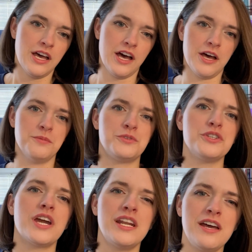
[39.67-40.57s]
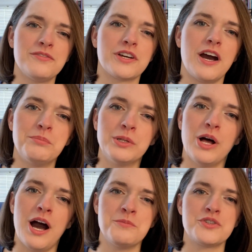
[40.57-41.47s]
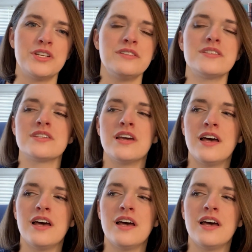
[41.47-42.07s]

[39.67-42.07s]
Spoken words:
So you kind of have a couple options,